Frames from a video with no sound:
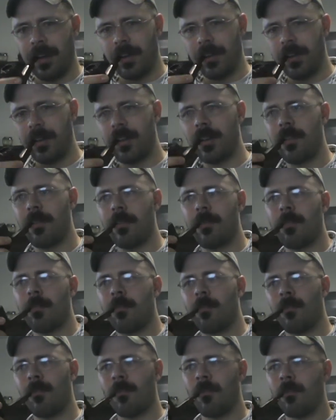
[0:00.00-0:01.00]
here.
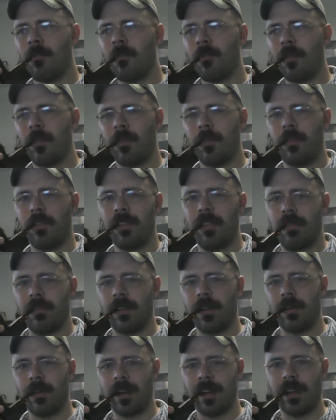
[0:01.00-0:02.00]
It's
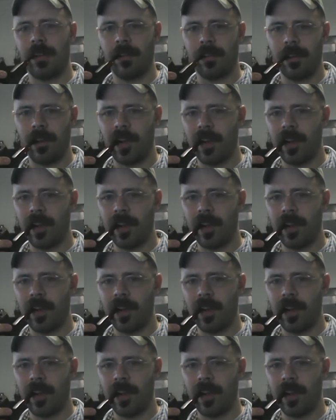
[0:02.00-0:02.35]
shifting around.